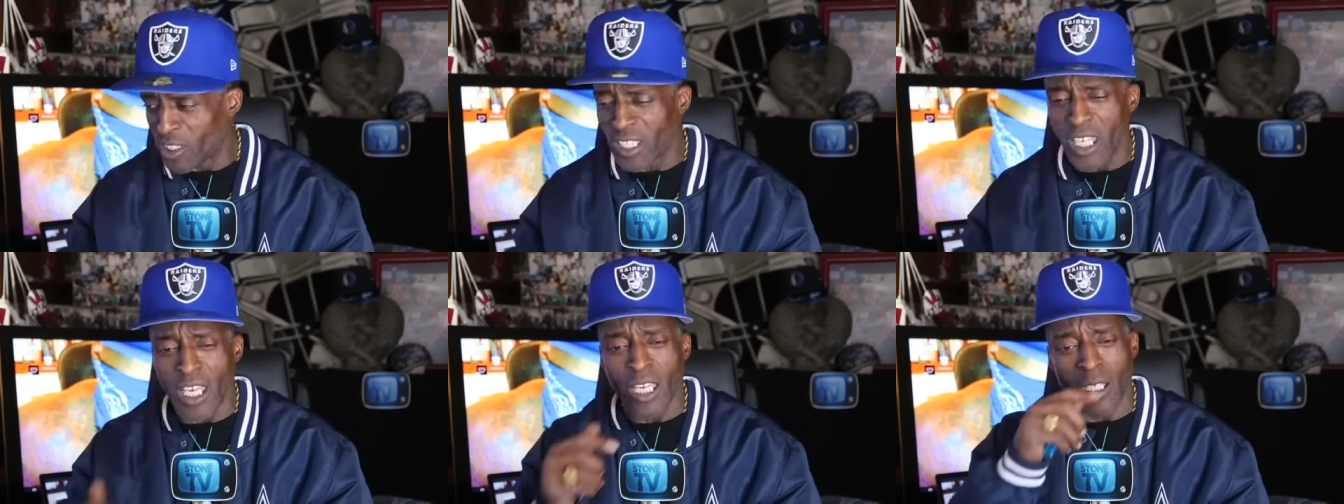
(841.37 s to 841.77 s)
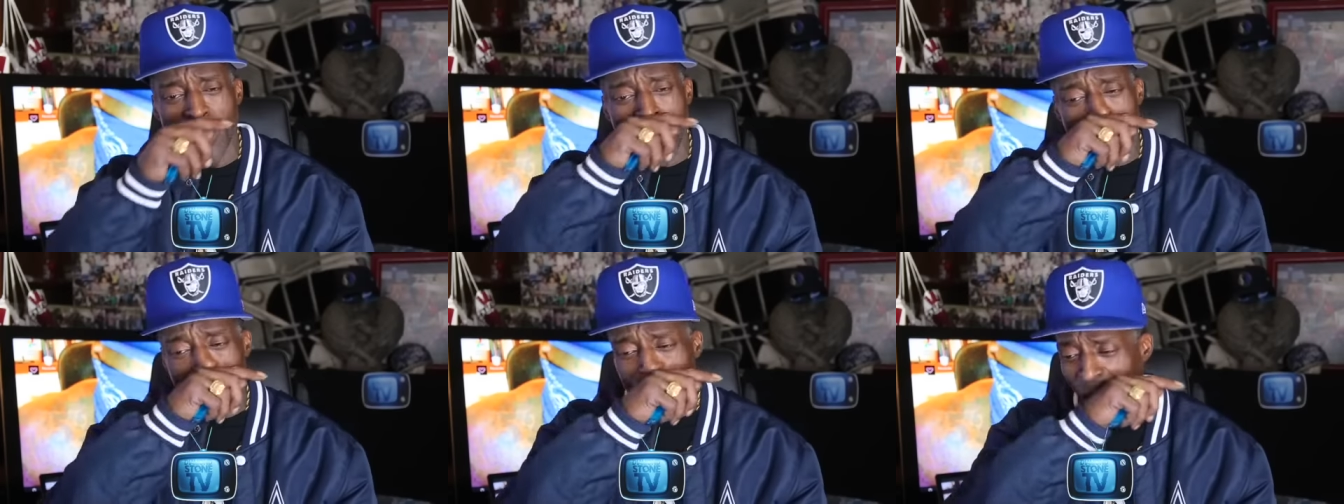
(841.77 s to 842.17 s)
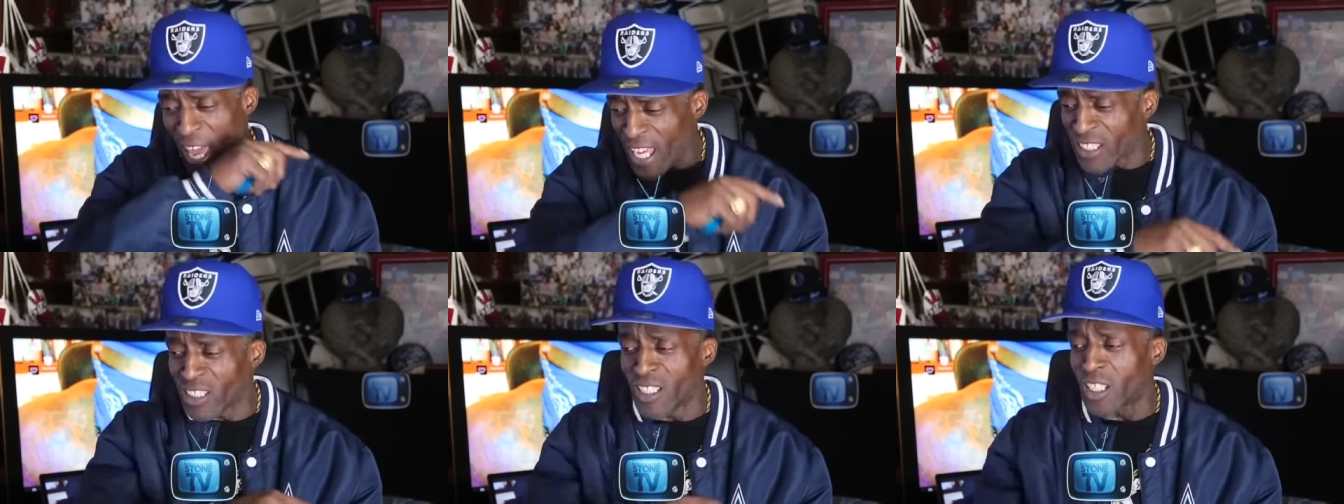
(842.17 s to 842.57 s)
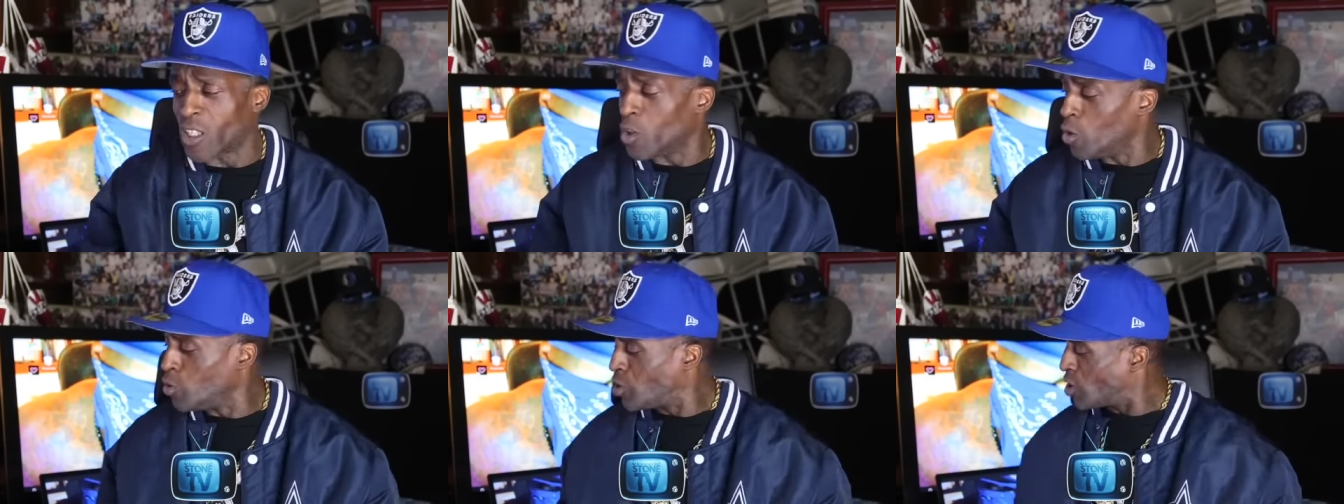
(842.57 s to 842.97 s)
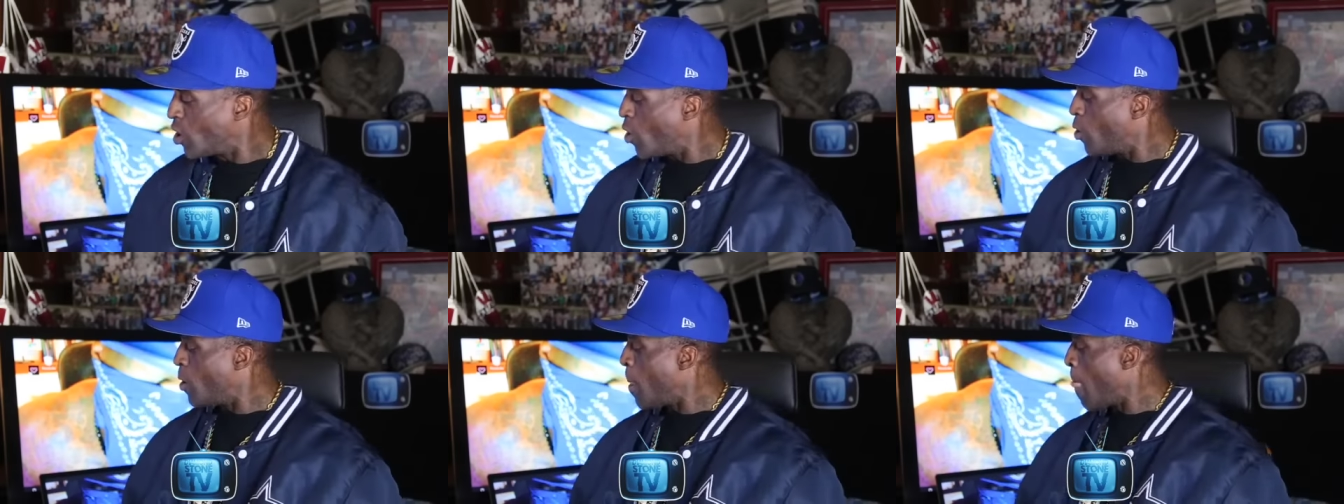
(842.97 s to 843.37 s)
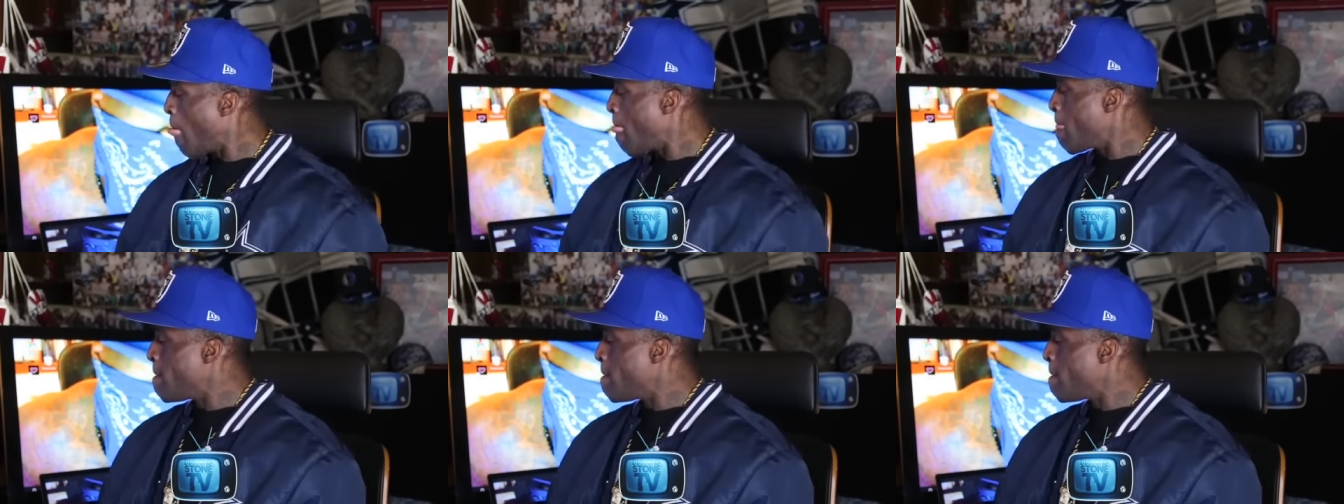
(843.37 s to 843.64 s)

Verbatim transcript: said, you asked a nigga who's scoring,